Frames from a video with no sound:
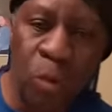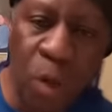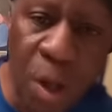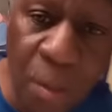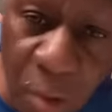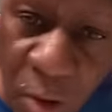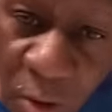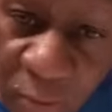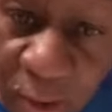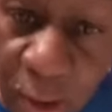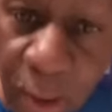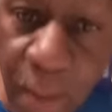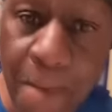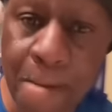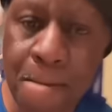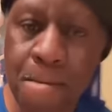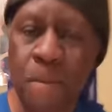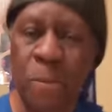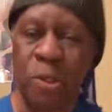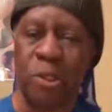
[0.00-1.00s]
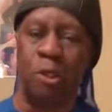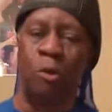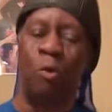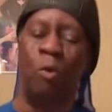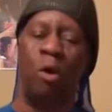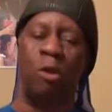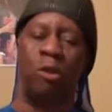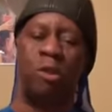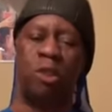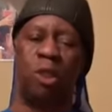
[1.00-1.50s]
Come on over here. See, you
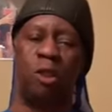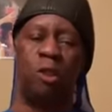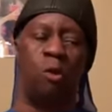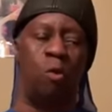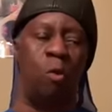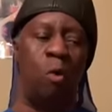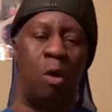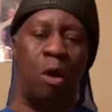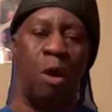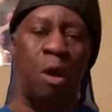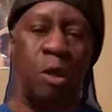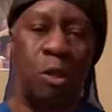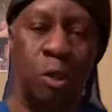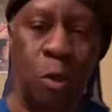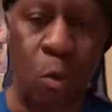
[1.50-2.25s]
want to see you want